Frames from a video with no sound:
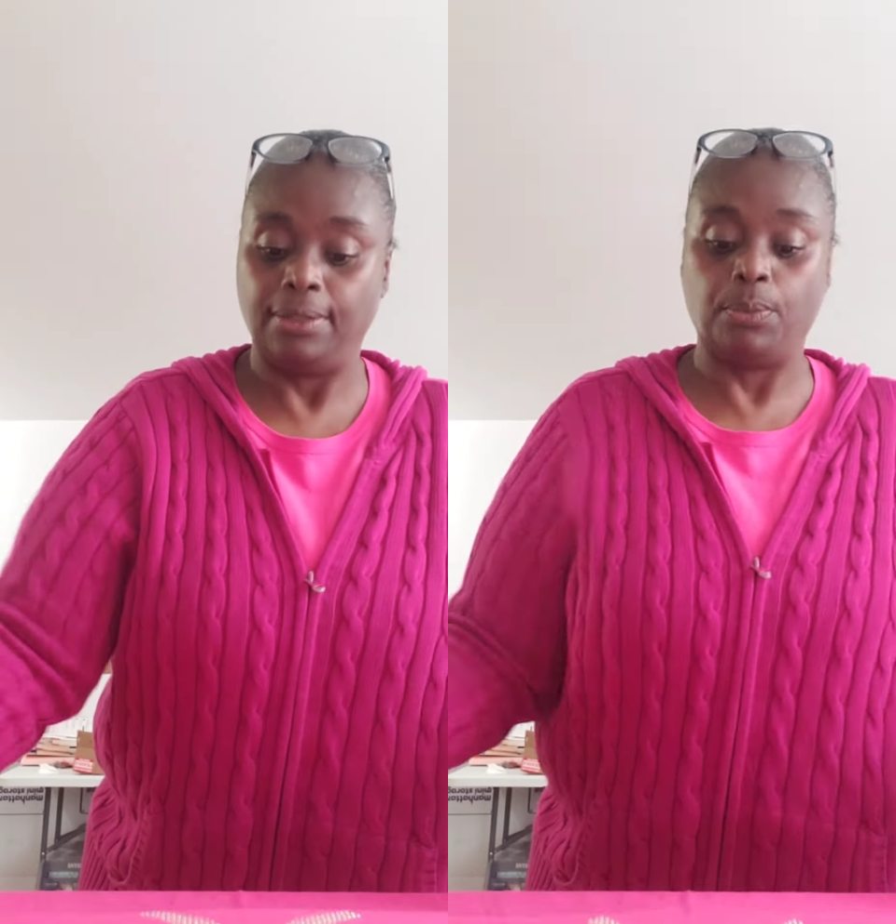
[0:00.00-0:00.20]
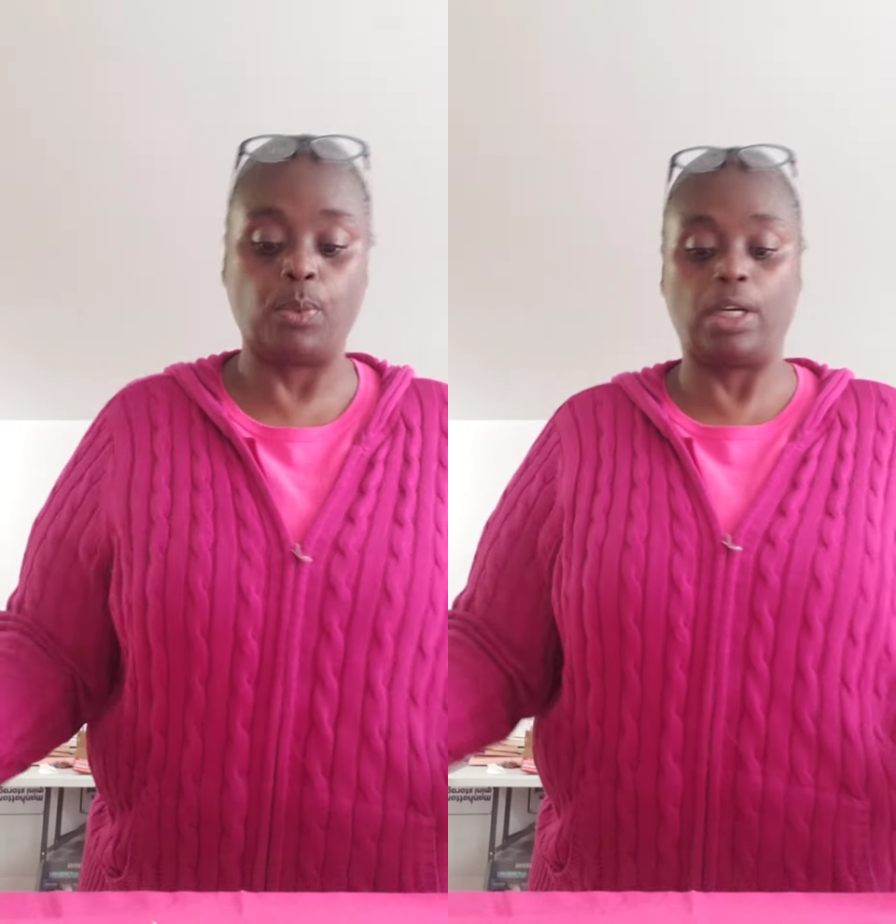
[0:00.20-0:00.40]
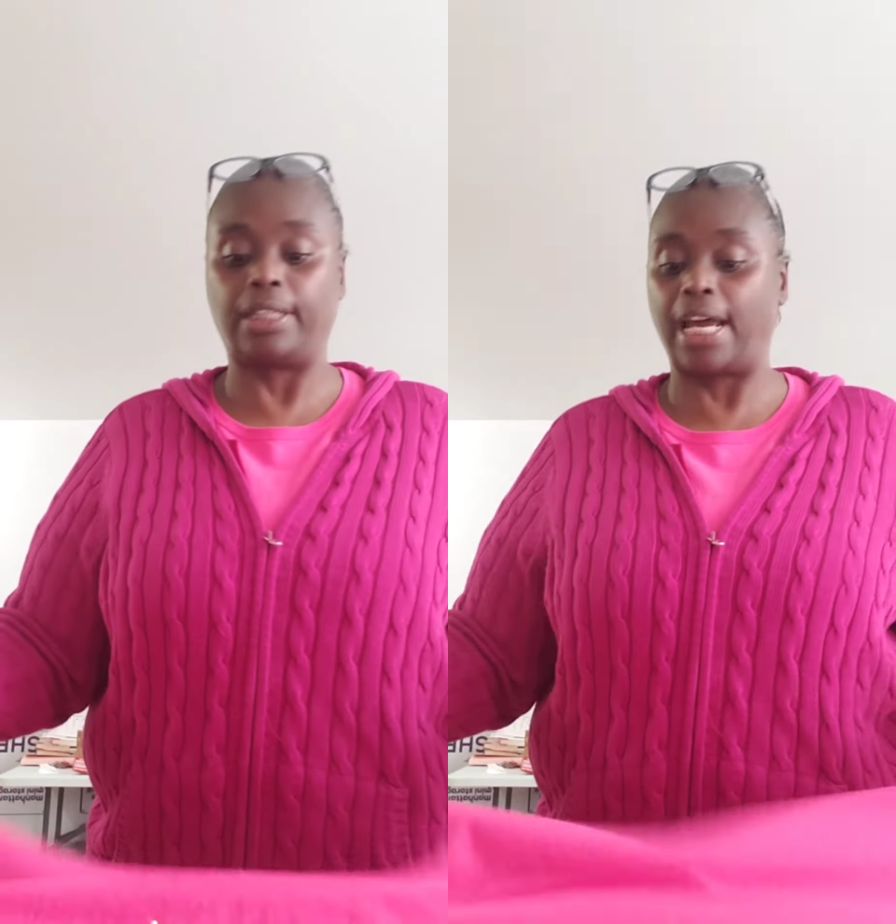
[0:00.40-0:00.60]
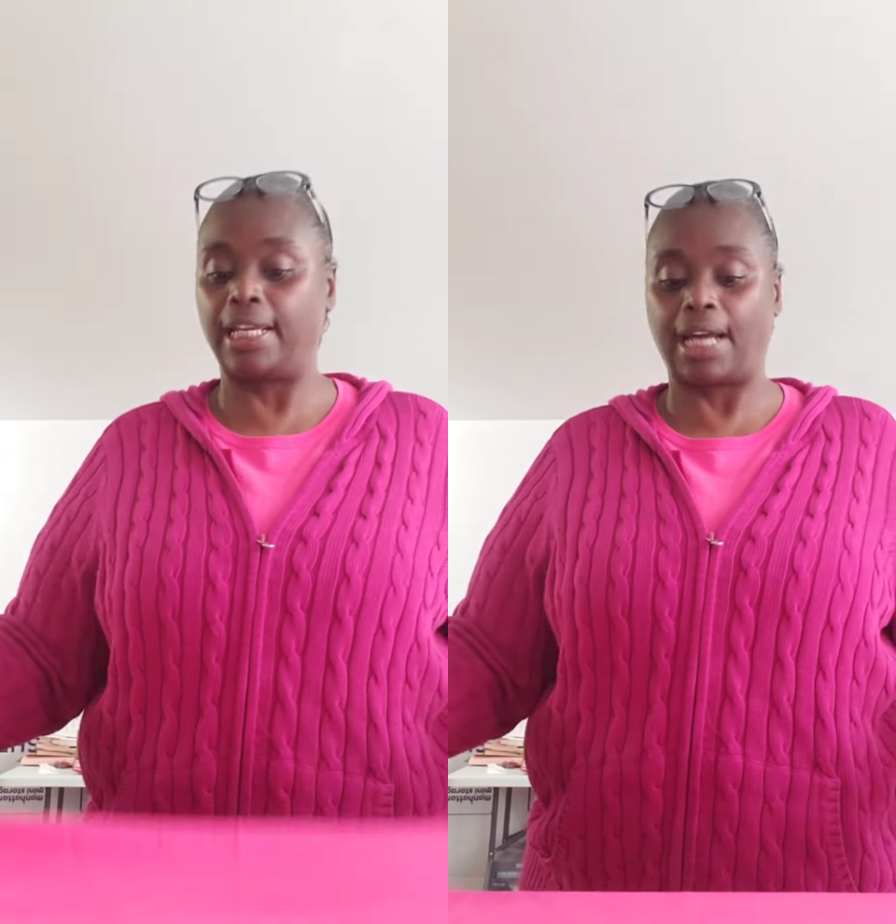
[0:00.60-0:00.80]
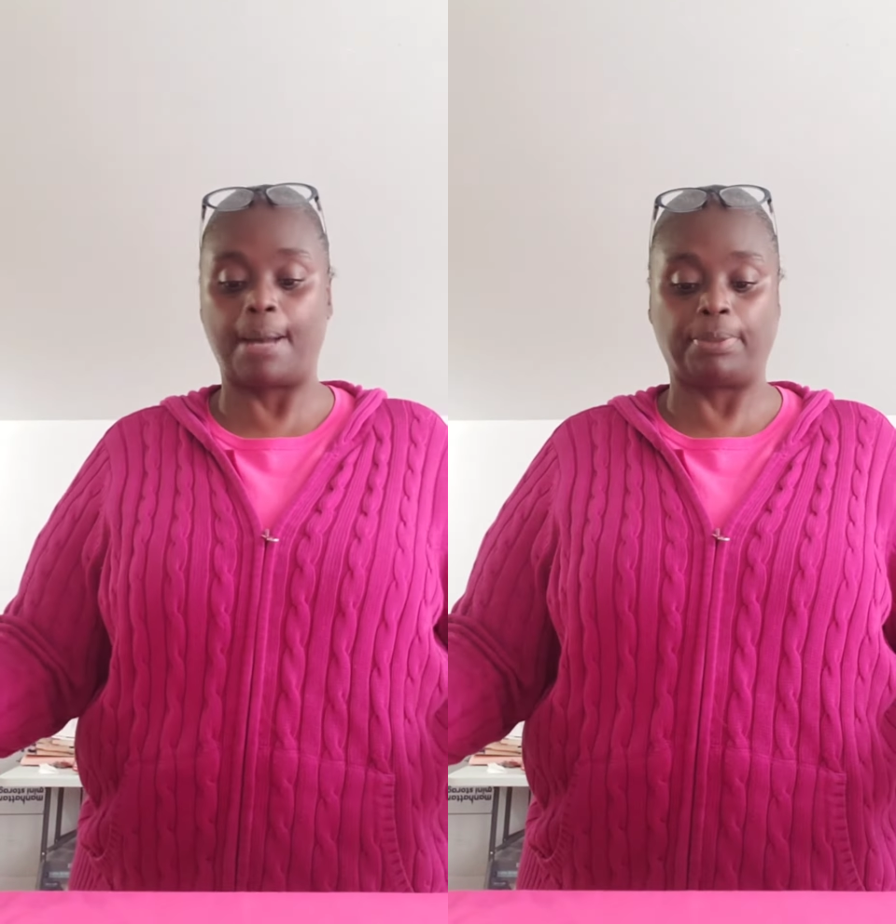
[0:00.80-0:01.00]
in
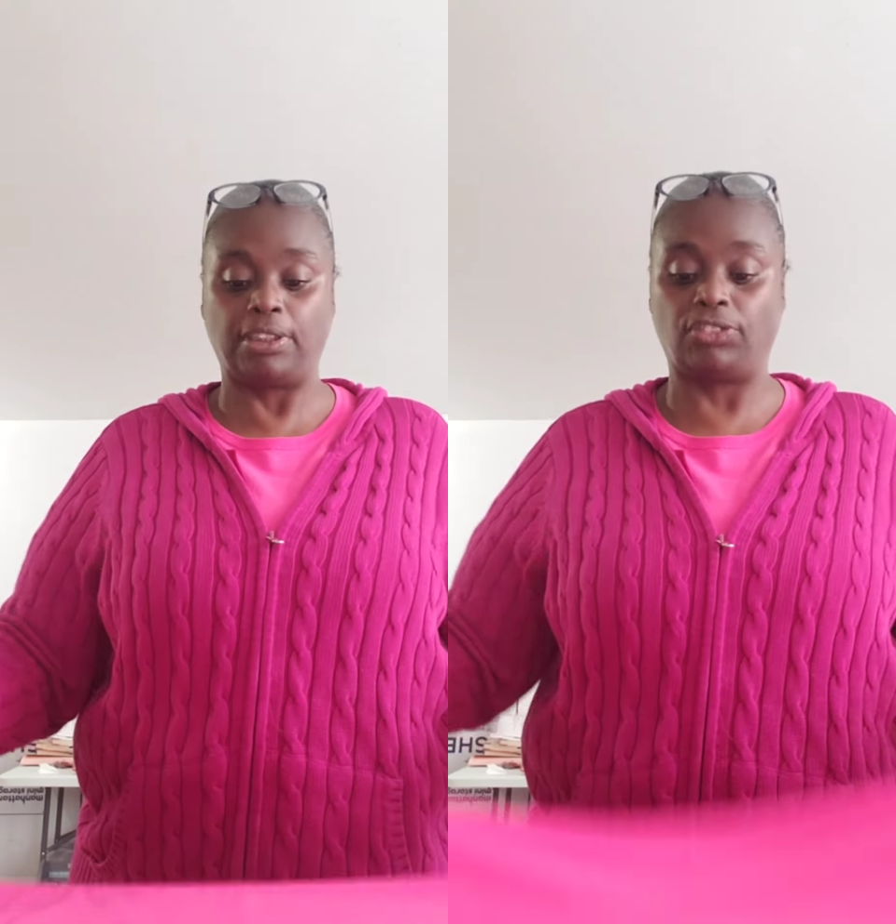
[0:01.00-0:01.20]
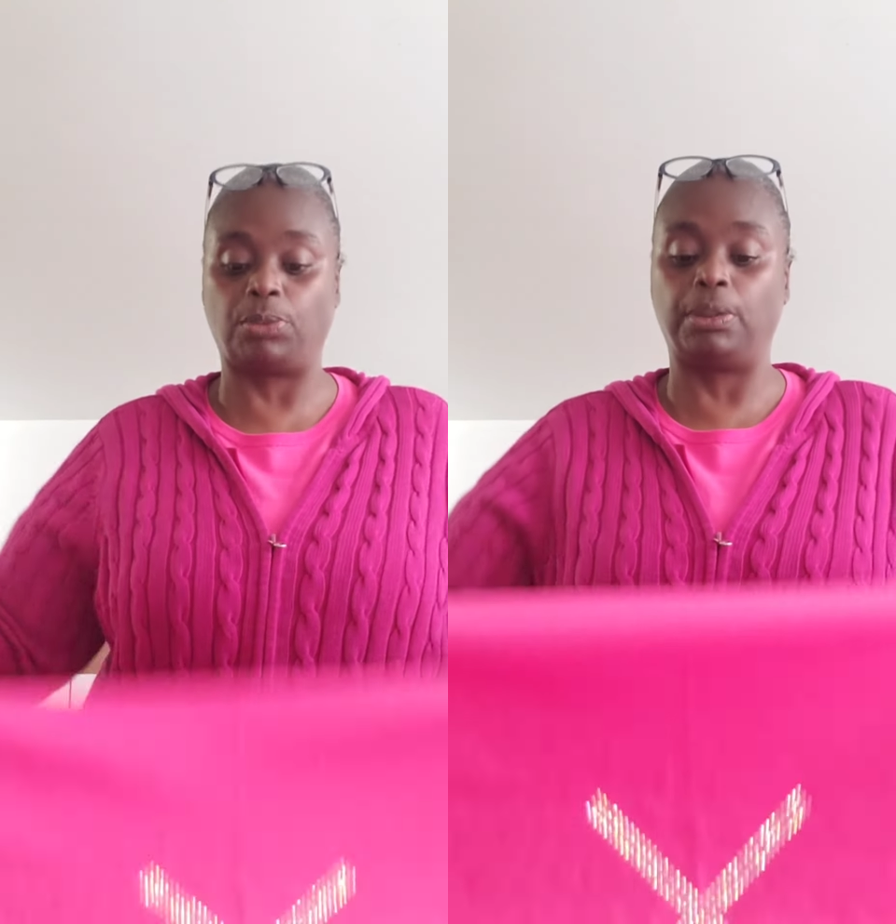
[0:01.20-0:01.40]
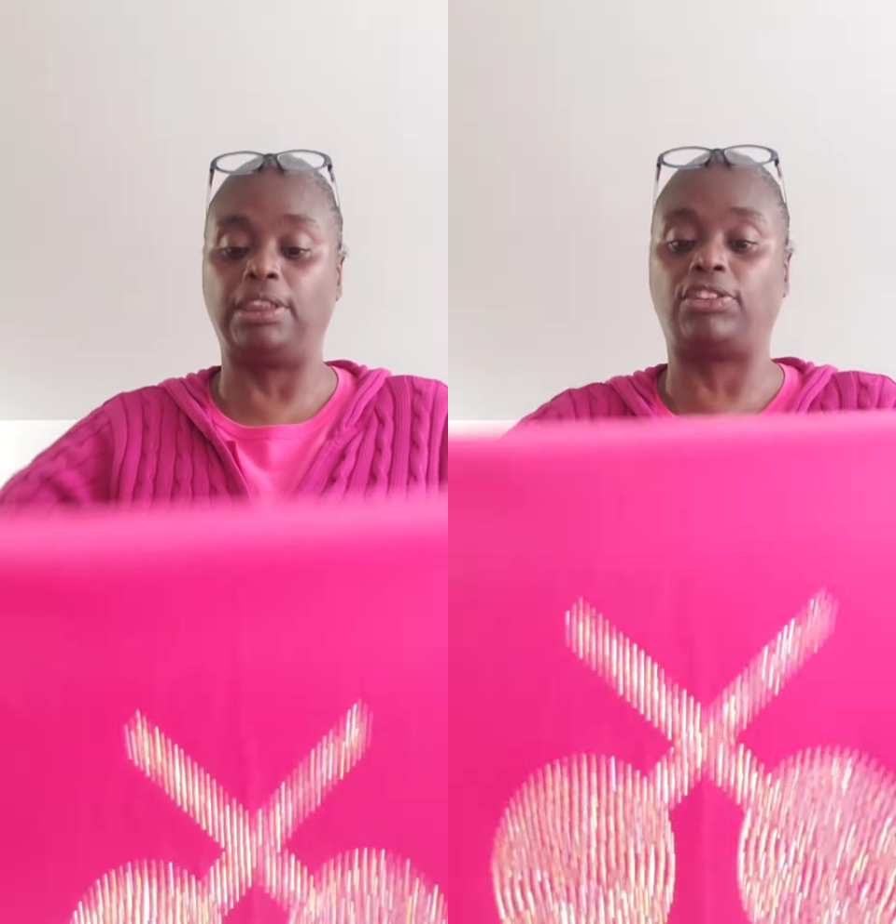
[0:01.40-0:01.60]
competition with each other.